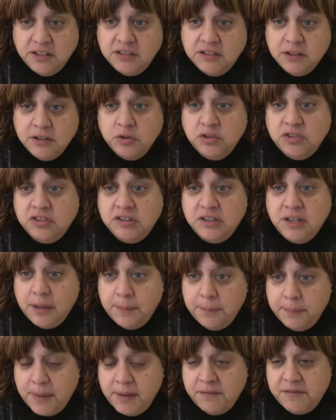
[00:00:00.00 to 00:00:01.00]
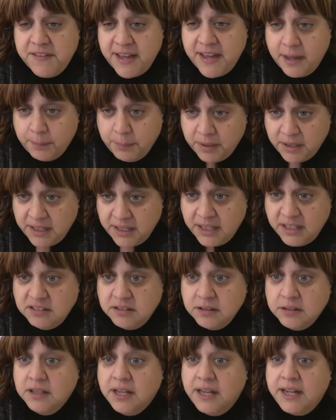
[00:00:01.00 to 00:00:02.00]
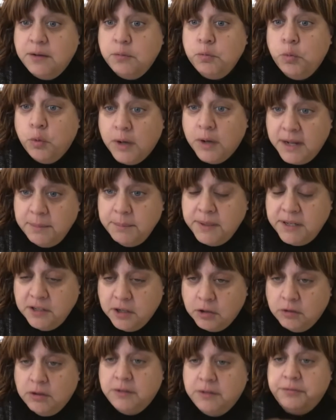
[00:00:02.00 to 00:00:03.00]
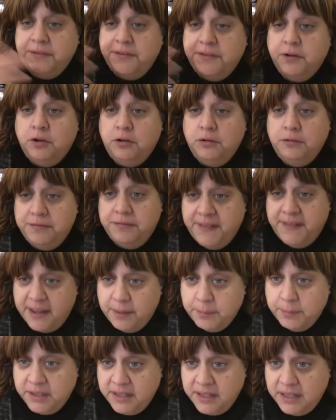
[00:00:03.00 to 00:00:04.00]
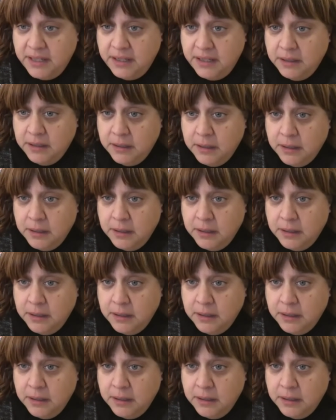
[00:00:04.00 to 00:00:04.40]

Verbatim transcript: So some families light one menorah for the whole family,